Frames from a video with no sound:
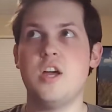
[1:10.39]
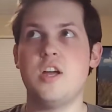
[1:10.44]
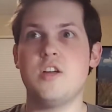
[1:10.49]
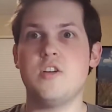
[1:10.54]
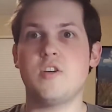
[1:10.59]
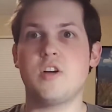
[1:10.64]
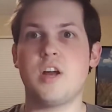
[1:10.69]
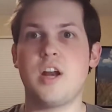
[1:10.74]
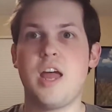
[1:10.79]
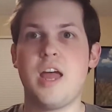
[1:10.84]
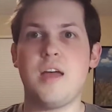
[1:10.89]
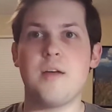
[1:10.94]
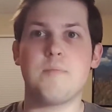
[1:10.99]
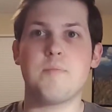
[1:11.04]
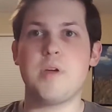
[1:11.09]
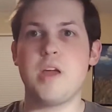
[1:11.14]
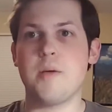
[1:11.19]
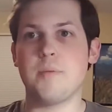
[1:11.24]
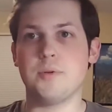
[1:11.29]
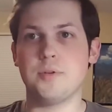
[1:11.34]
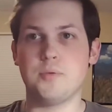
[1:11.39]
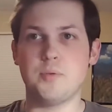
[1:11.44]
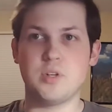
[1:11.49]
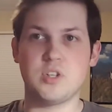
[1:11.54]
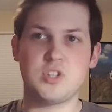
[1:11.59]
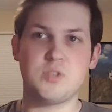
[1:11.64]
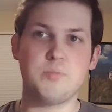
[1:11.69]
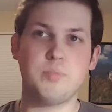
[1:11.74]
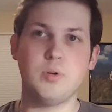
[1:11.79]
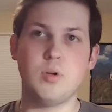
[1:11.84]
you're going to be able to
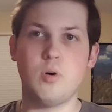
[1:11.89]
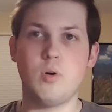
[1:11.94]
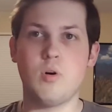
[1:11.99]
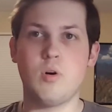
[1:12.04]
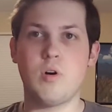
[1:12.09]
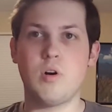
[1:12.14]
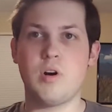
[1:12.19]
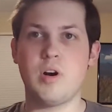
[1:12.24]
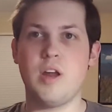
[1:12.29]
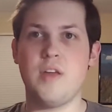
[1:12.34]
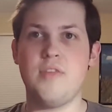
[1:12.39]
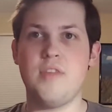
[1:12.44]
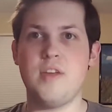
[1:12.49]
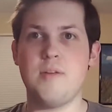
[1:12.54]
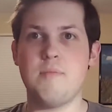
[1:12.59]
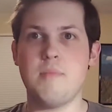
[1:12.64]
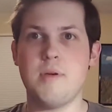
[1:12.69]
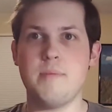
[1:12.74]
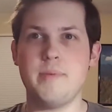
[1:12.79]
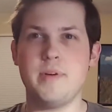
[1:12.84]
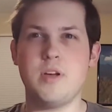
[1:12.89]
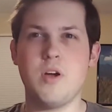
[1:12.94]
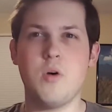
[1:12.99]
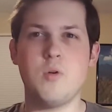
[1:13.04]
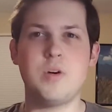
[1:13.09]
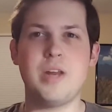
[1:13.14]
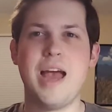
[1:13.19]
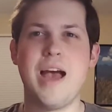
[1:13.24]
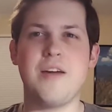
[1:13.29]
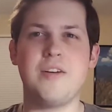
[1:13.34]
explore and then maybe go
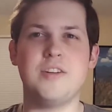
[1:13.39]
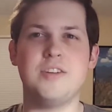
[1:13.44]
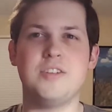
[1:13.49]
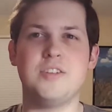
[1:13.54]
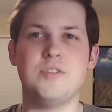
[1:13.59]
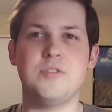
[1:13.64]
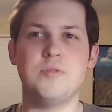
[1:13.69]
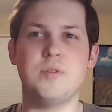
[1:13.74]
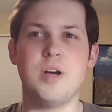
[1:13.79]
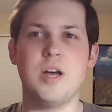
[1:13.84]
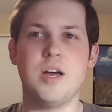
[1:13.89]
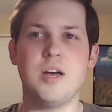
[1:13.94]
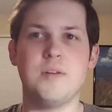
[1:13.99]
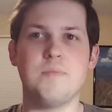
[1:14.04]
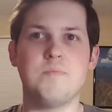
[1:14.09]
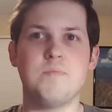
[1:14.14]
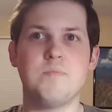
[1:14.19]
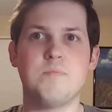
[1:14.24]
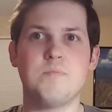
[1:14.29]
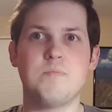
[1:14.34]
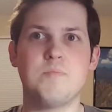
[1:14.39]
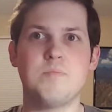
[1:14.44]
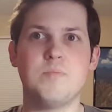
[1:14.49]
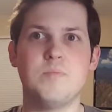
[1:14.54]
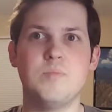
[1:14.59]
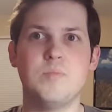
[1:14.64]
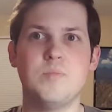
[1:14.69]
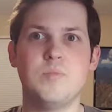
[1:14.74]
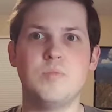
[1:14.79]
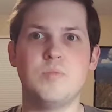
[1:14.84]
down into
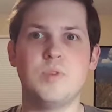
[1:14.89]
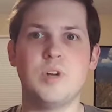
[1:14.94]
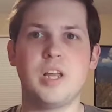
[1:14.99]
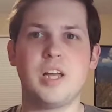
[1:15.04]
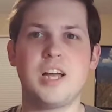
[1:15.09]
well,